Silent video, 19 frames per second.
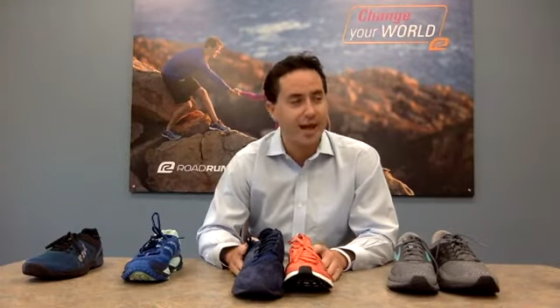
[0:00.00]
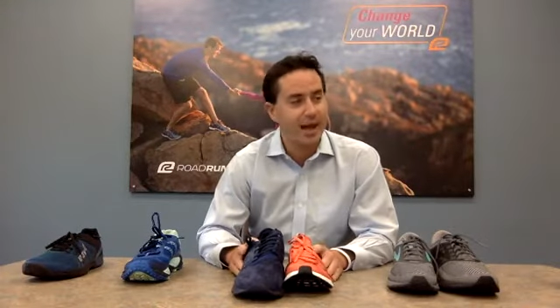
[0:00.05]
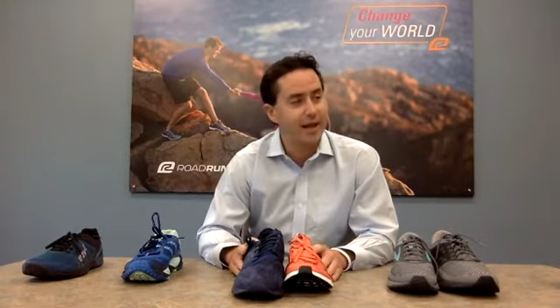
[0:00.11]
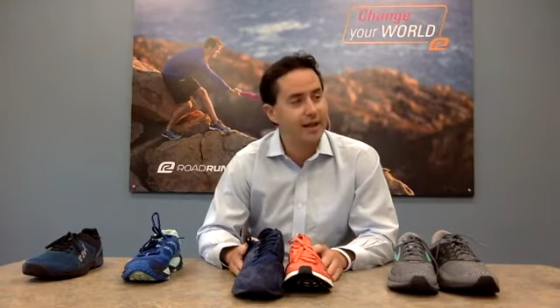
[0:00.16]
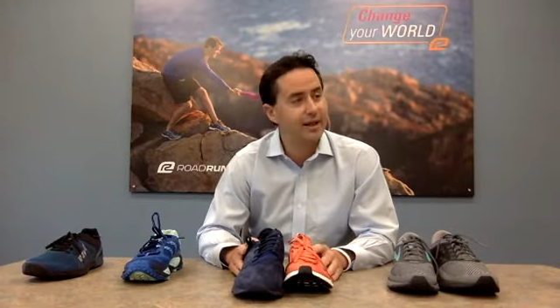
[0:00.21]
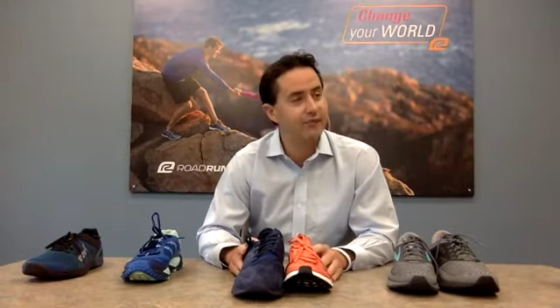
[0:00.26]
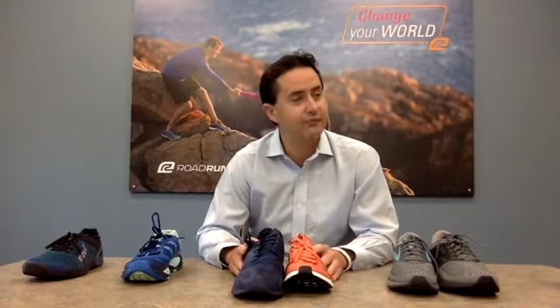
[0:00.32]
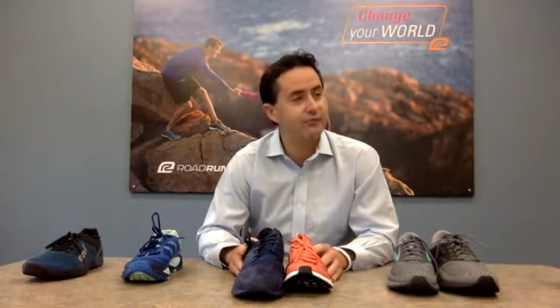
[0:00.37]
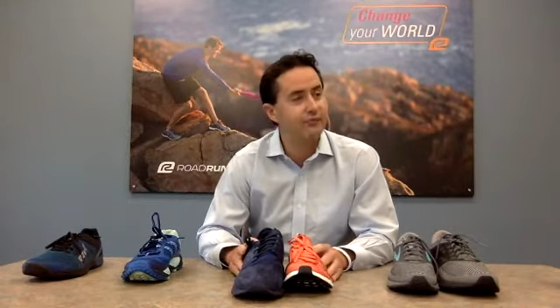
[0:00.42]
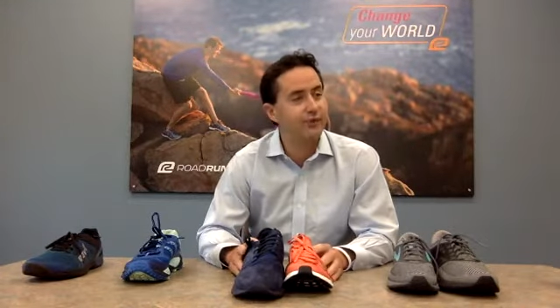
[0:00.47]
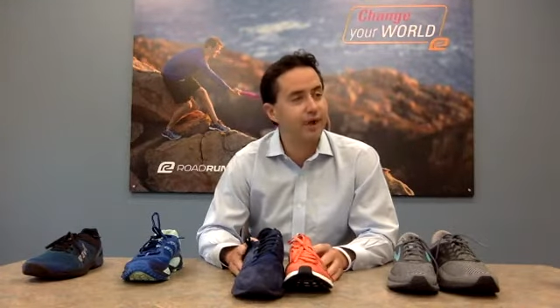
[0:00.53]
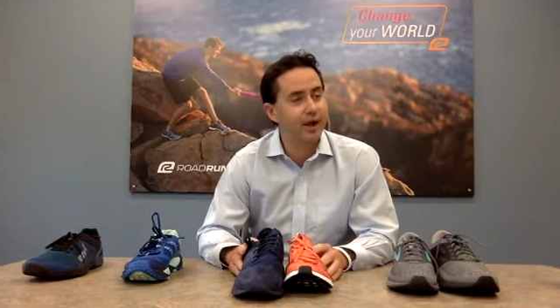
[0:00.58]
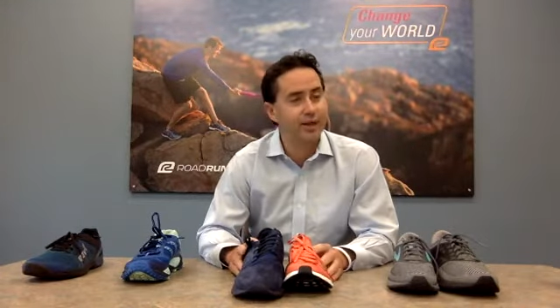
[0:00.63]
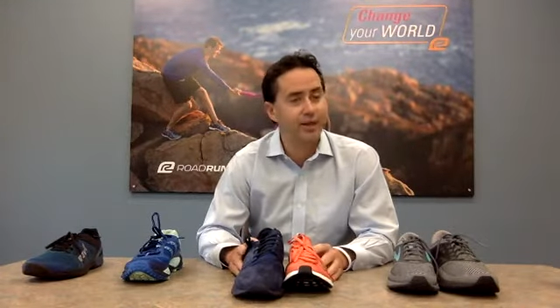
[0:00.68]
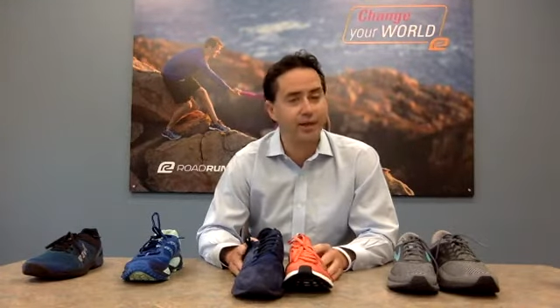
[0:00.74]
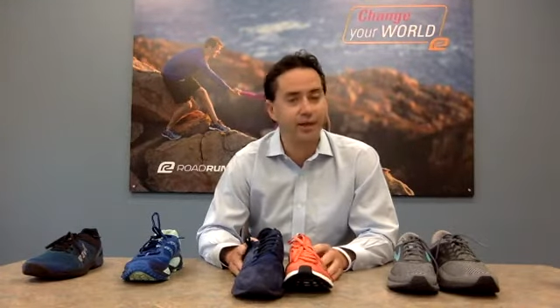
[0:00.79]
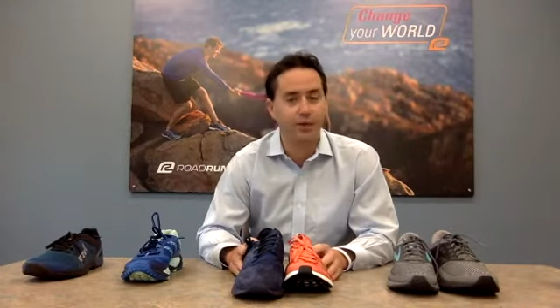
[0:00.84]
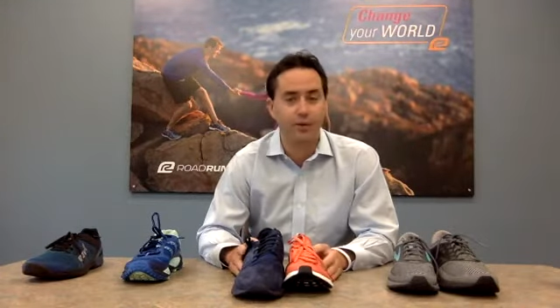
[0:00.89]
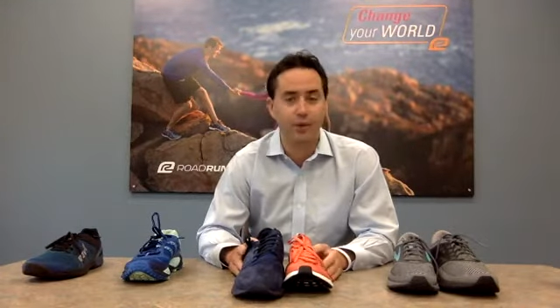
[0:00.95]
And then
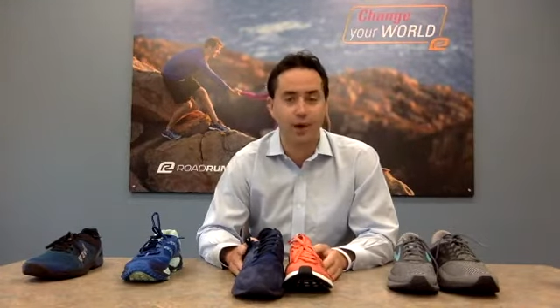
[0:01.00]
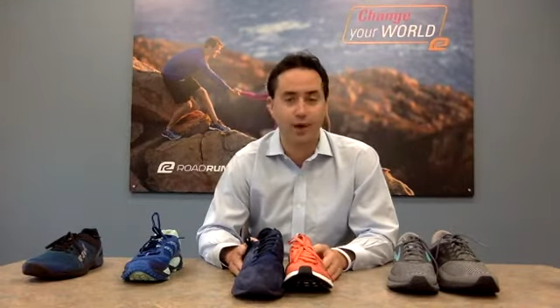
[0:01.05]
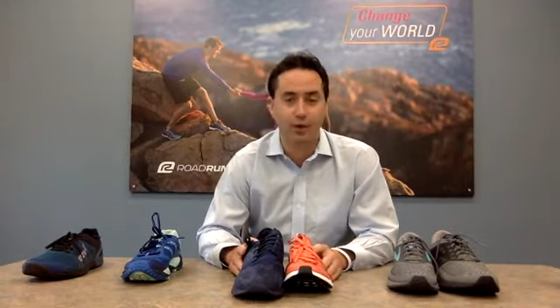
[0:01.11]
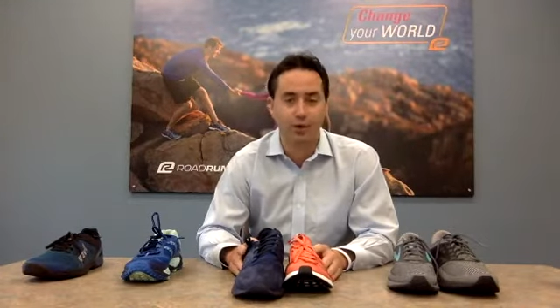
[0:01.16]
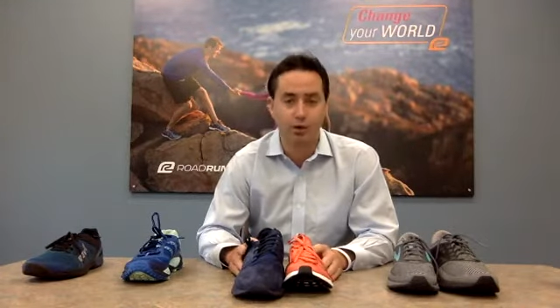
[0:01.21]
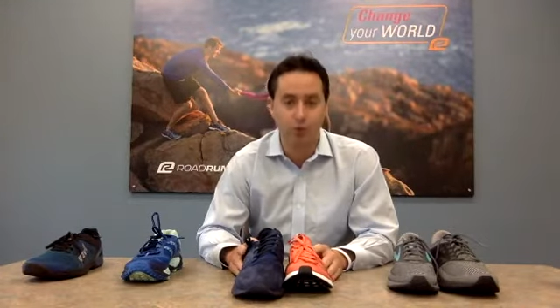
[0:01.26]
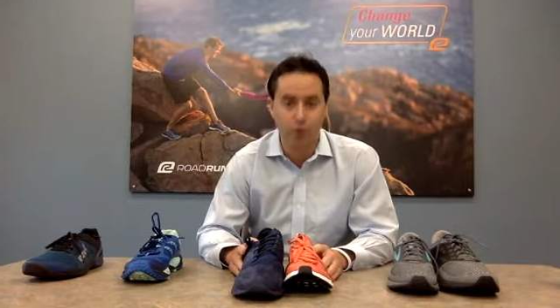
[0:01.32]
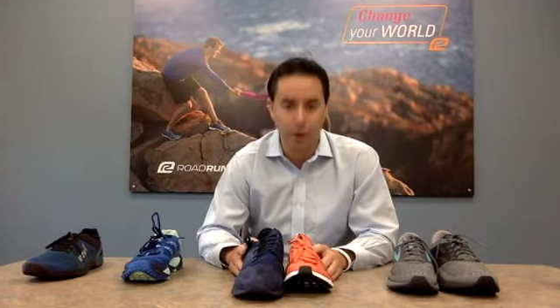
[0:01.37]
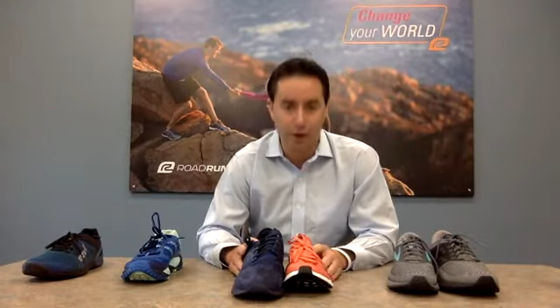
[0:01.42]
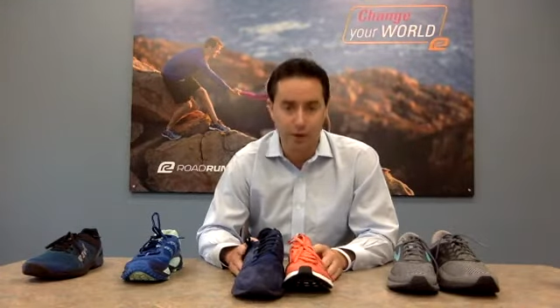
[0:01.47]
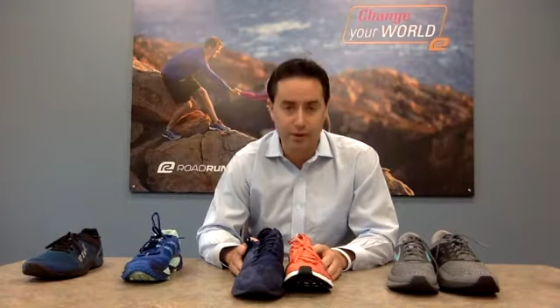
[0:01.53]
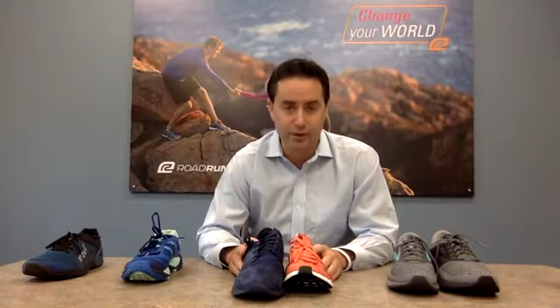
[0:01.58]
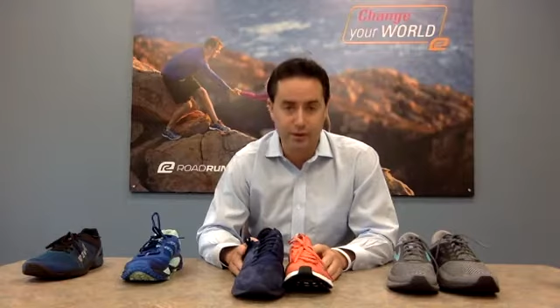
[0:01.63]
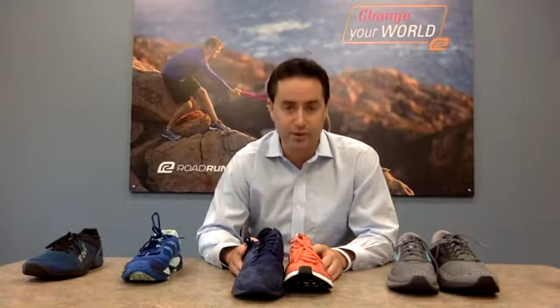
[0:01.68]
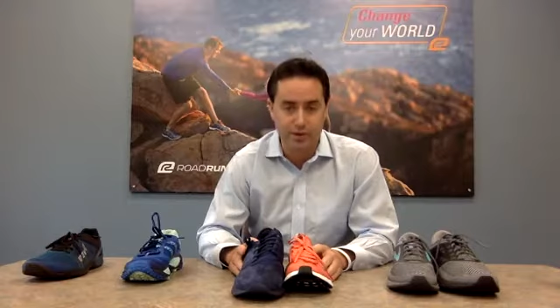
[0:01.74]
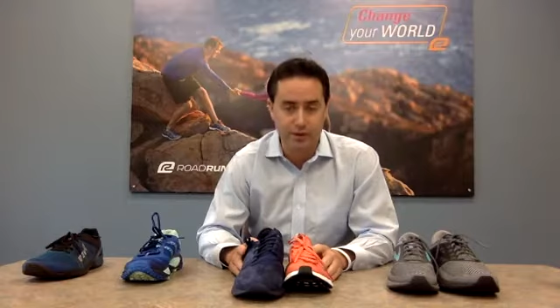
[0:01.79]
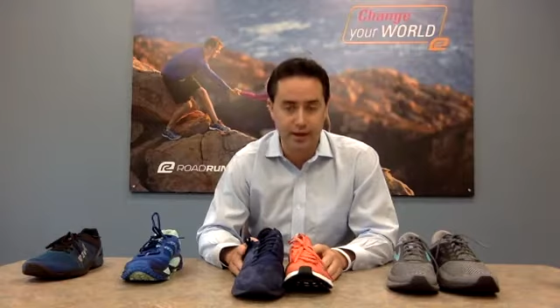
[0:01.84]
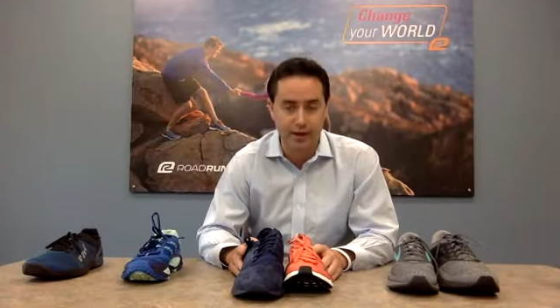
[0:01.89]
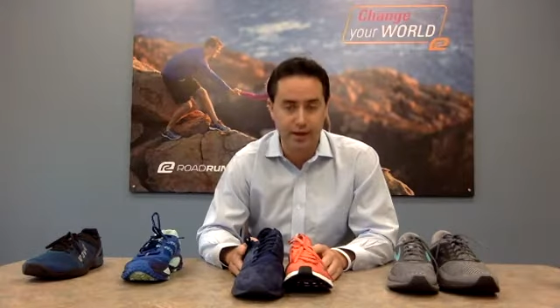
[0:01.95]
finally around cross
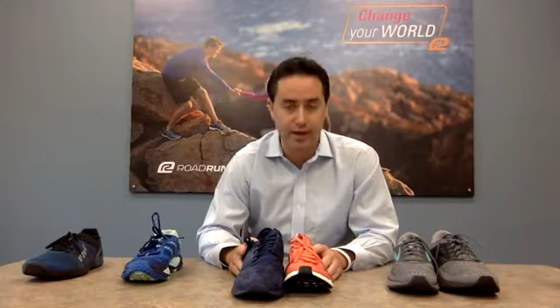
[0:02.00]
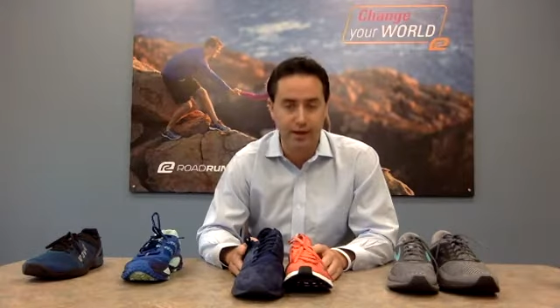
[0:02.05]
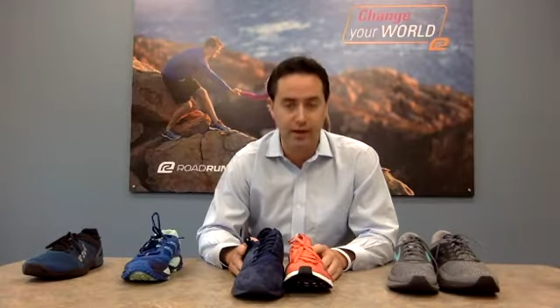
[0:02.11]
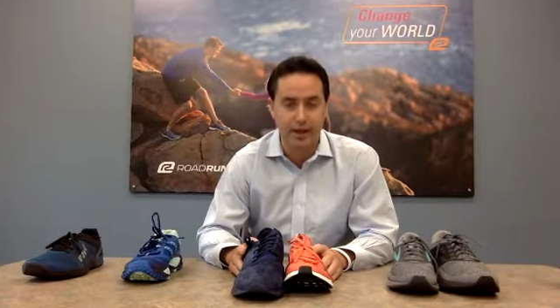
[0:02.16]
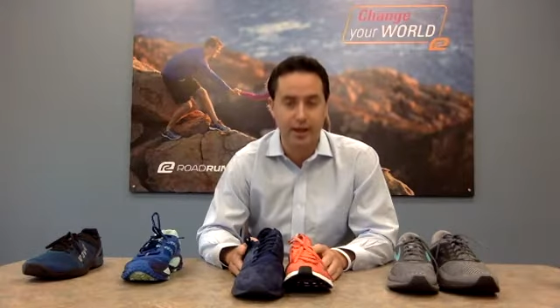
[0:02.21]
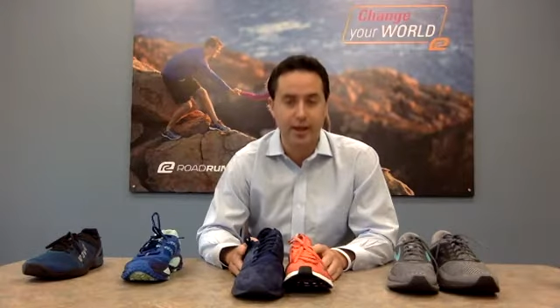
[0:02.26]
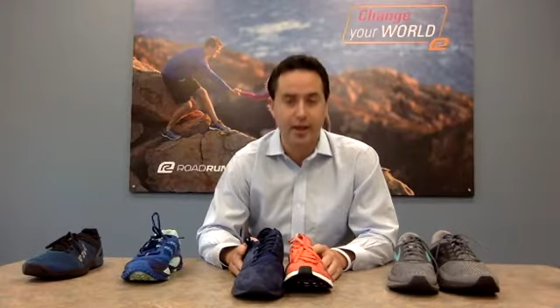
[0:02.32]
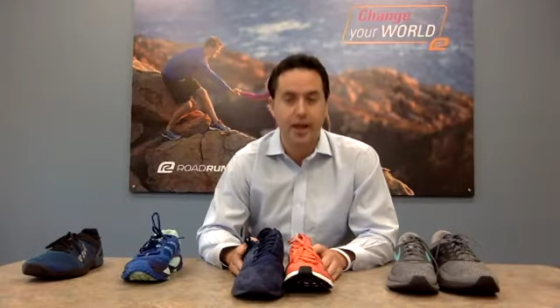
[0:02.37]
training.